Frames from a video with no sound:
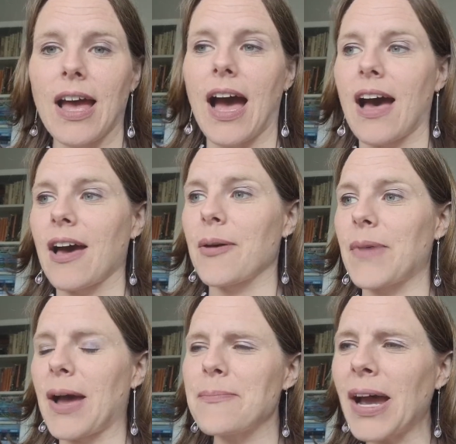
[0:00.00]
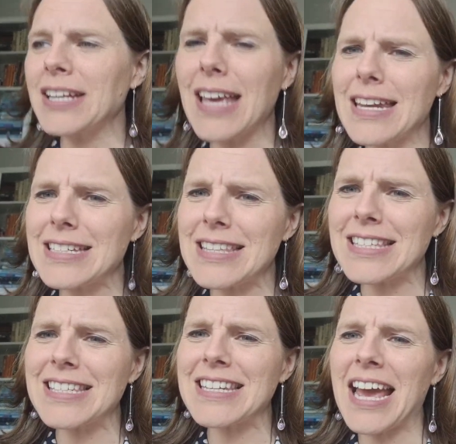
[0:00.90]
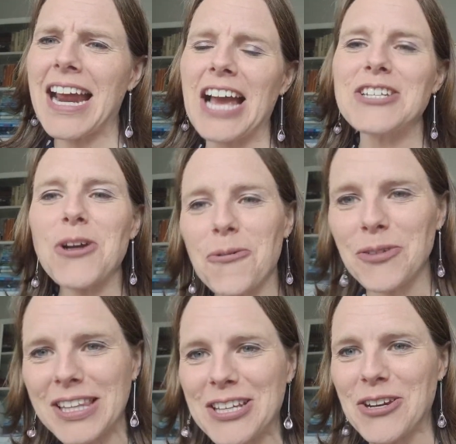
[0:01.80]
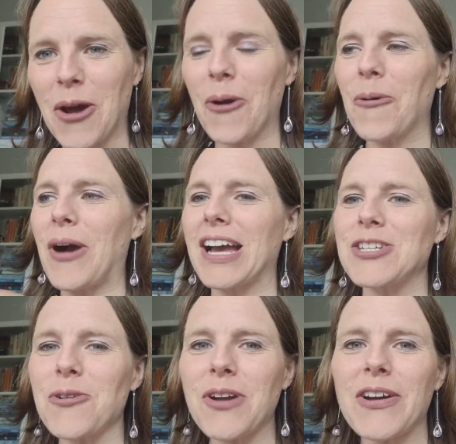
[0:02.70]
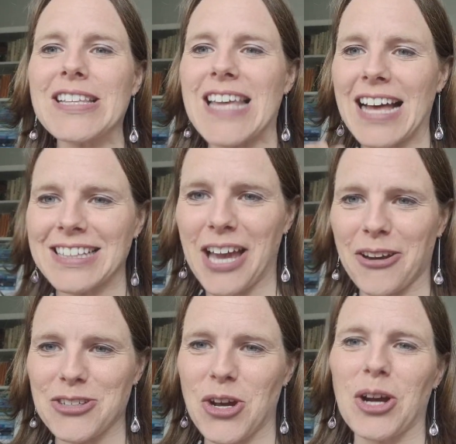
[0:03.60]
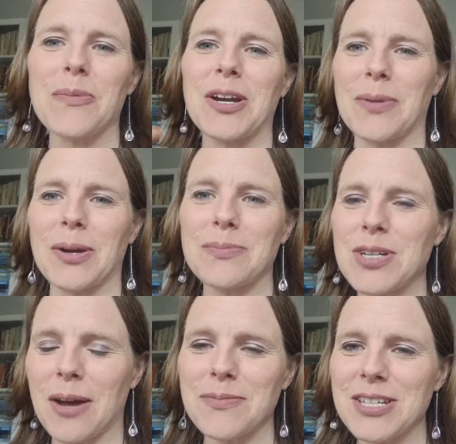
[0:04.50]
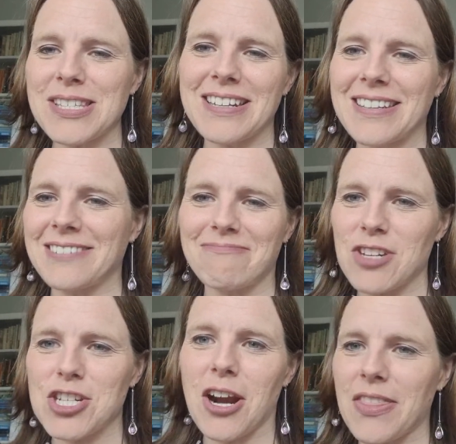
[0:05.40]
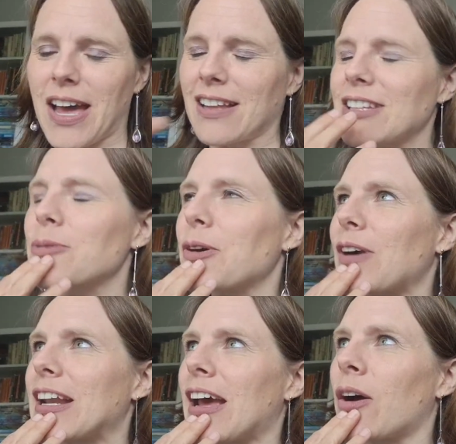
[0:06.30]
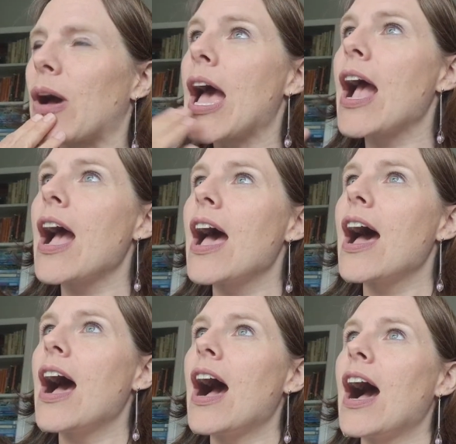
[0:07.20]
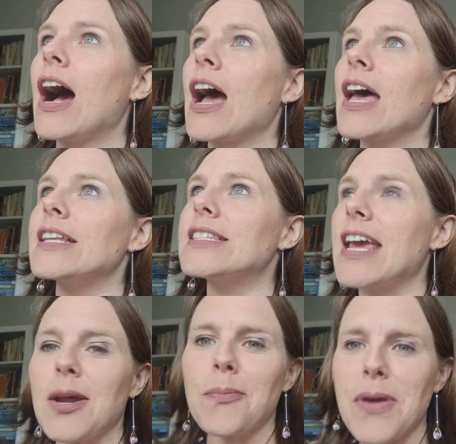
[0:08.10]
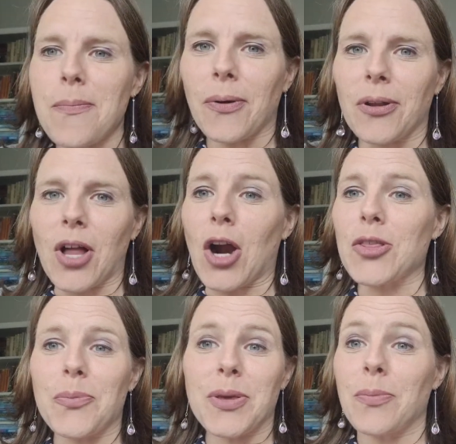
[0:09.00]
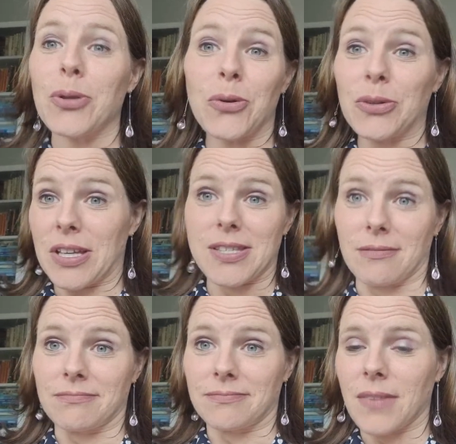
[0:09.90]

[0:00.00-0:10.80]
I might get into this tonight. I don't really know. I don't know exactly how to talk about it, but I'm just going to share that a little bit right now. Data people are the people who listen.